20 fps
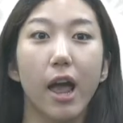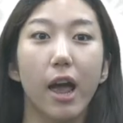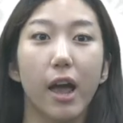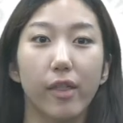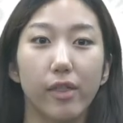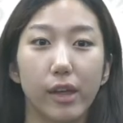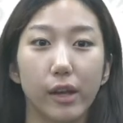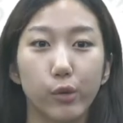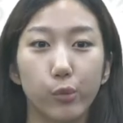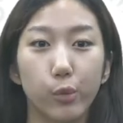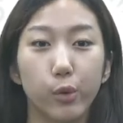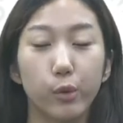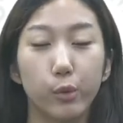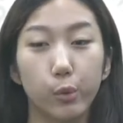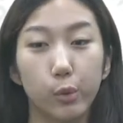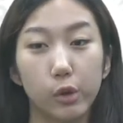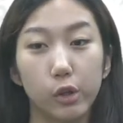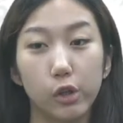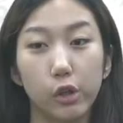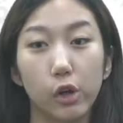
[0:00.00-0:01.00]
And then we
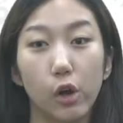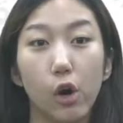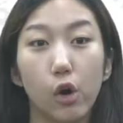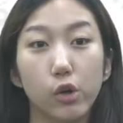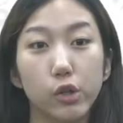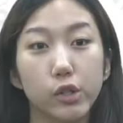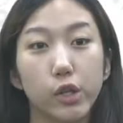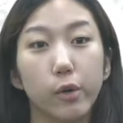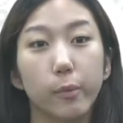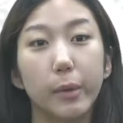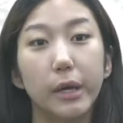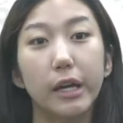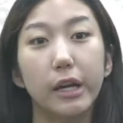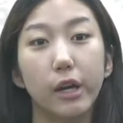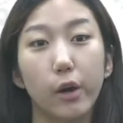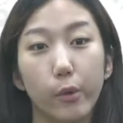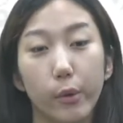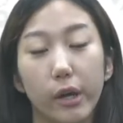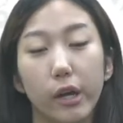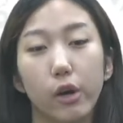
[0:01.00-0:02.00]
will also be
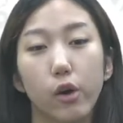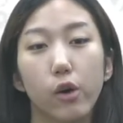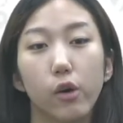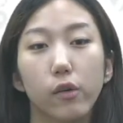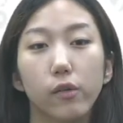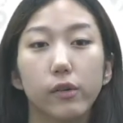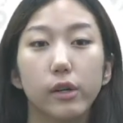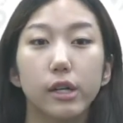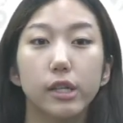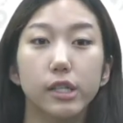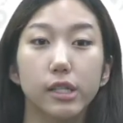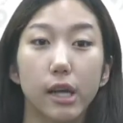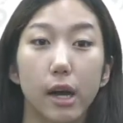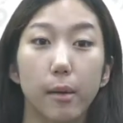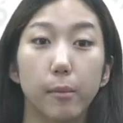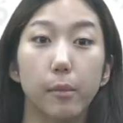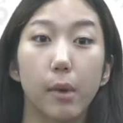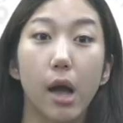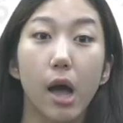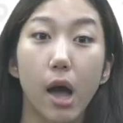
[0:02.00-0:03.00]
going over
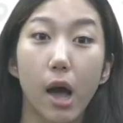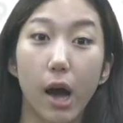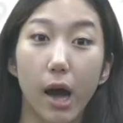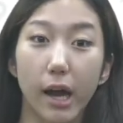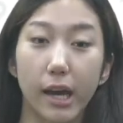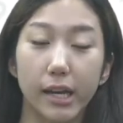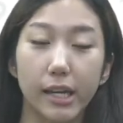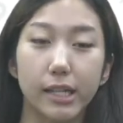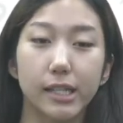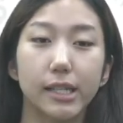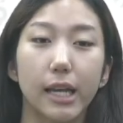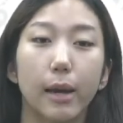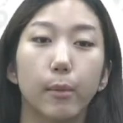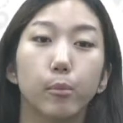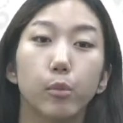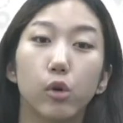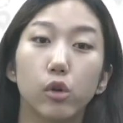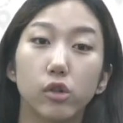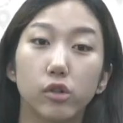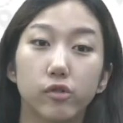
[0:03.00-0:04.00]
some
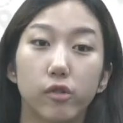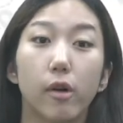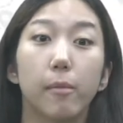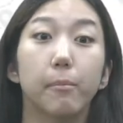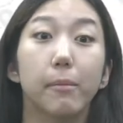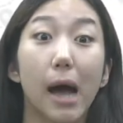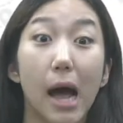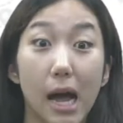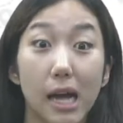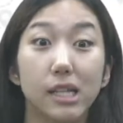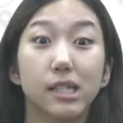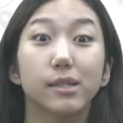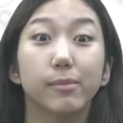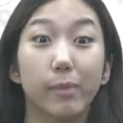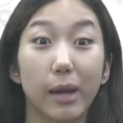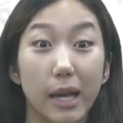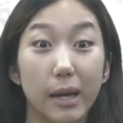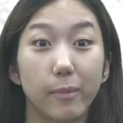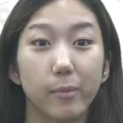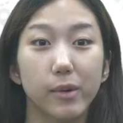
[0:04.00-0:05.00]
examples from past
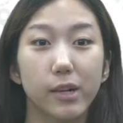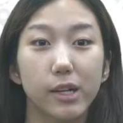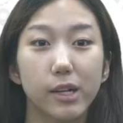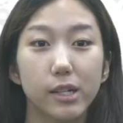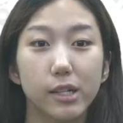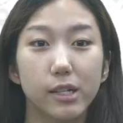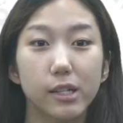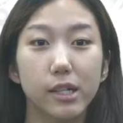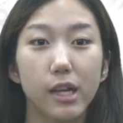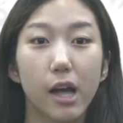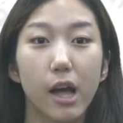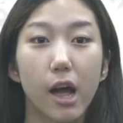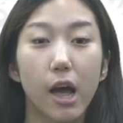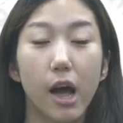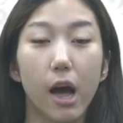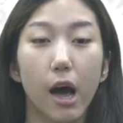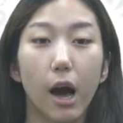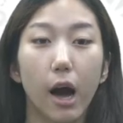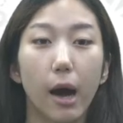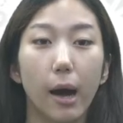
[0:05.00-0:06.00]
papers.
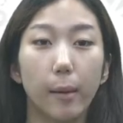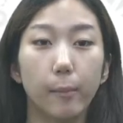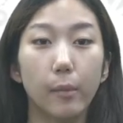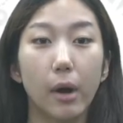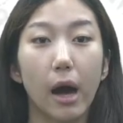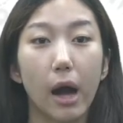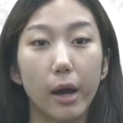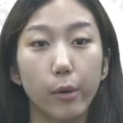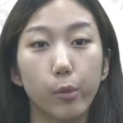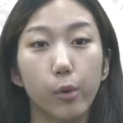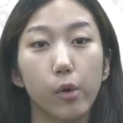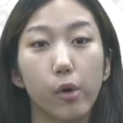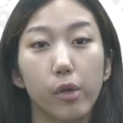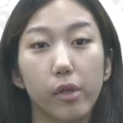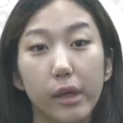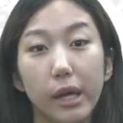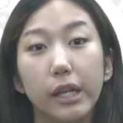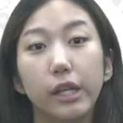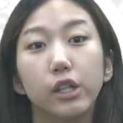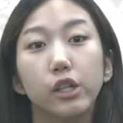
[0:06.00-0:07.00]
I will
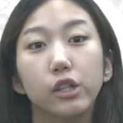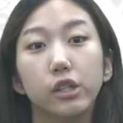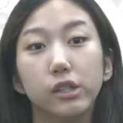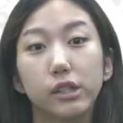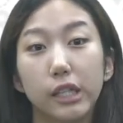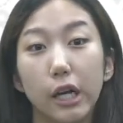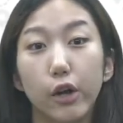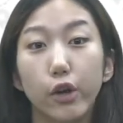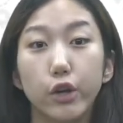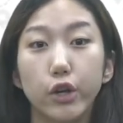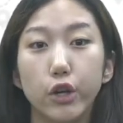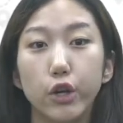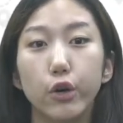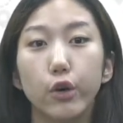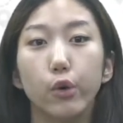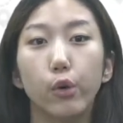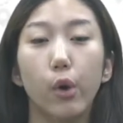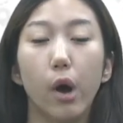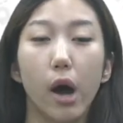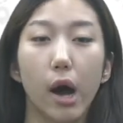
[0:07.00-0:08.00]
then tell
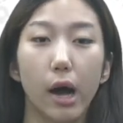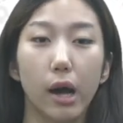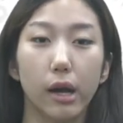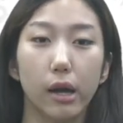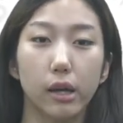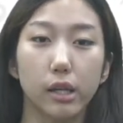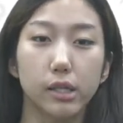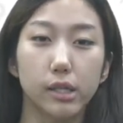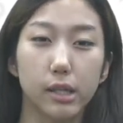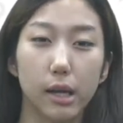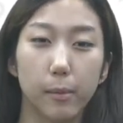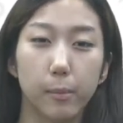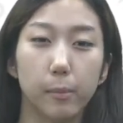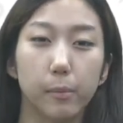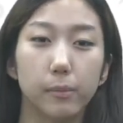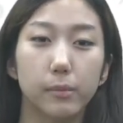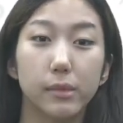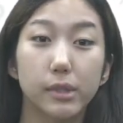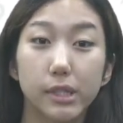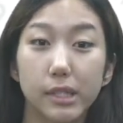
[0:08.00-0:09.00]
you
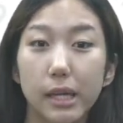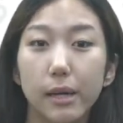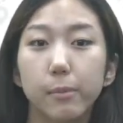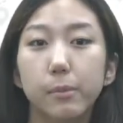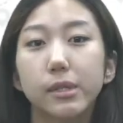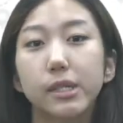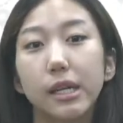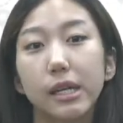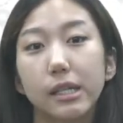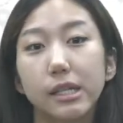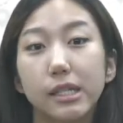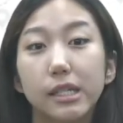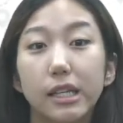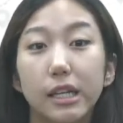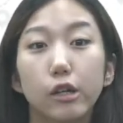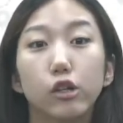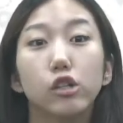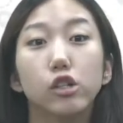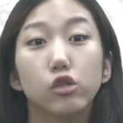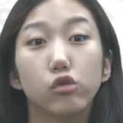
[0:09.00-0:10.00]
some tips and
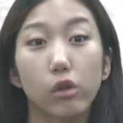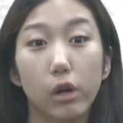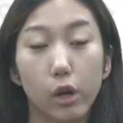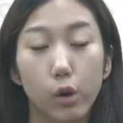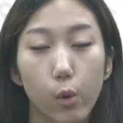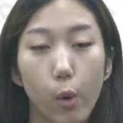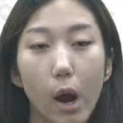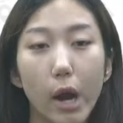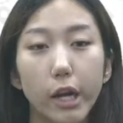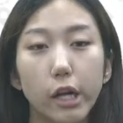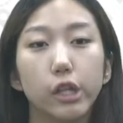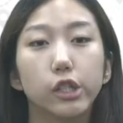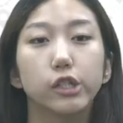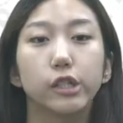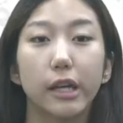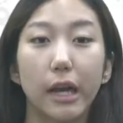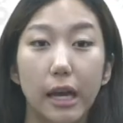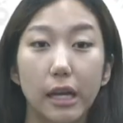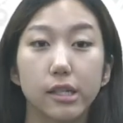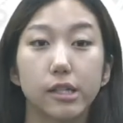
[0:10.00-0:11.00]
skills required
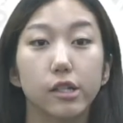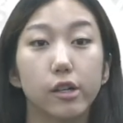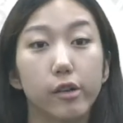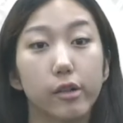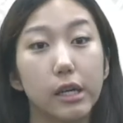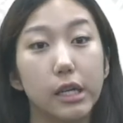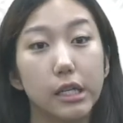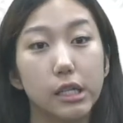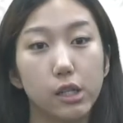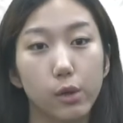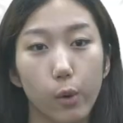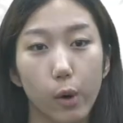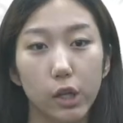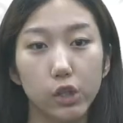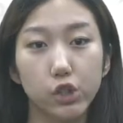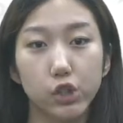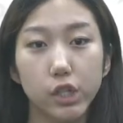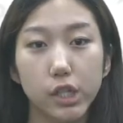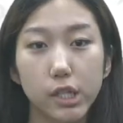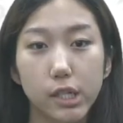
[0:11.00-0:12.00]
to answer these
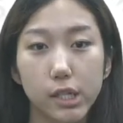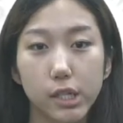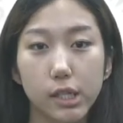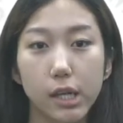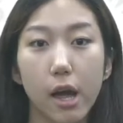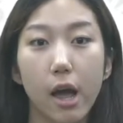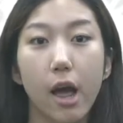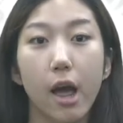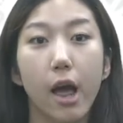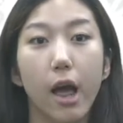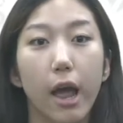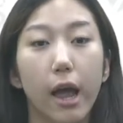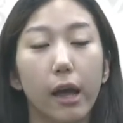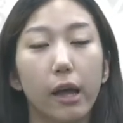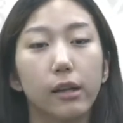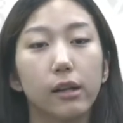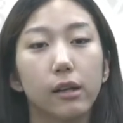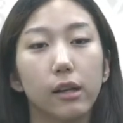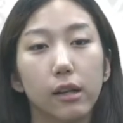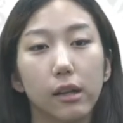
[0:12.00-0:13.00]
questions.
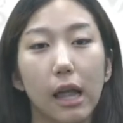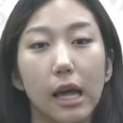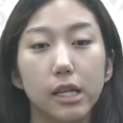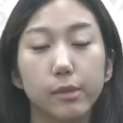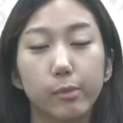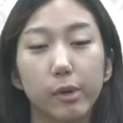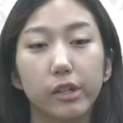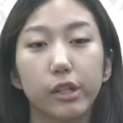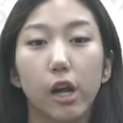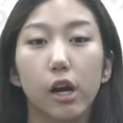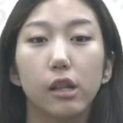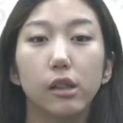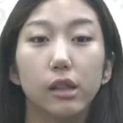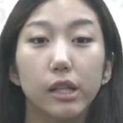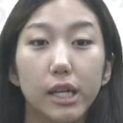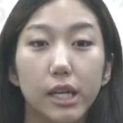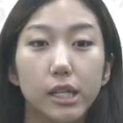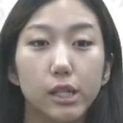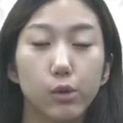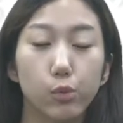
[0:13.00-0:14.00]
And last but not
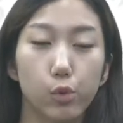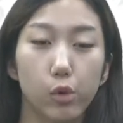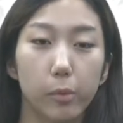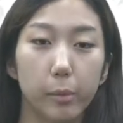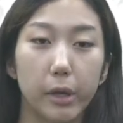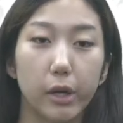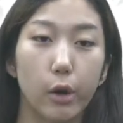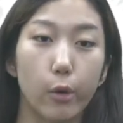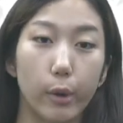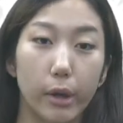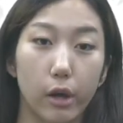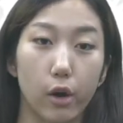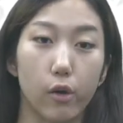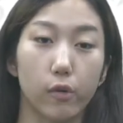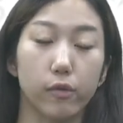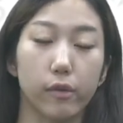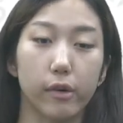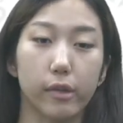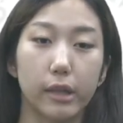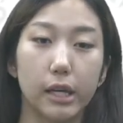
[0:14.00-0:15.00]
least, we'll be going
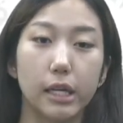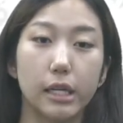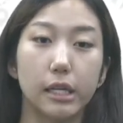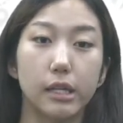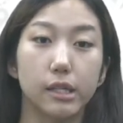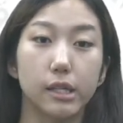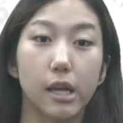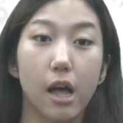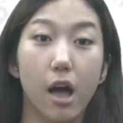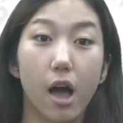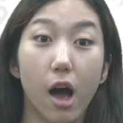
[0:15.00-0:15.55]
over these